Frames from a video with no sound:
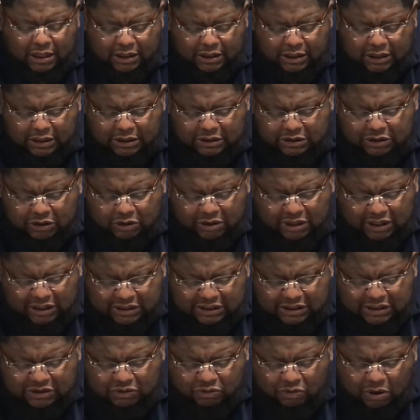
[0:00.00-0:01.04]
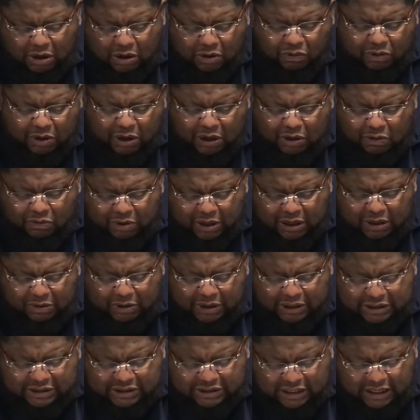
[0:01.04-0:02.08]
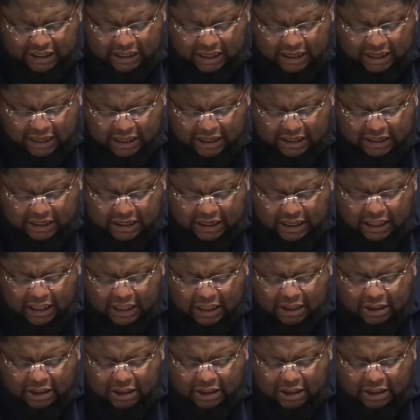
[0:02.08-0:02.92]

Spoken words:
And so this is where we see here, and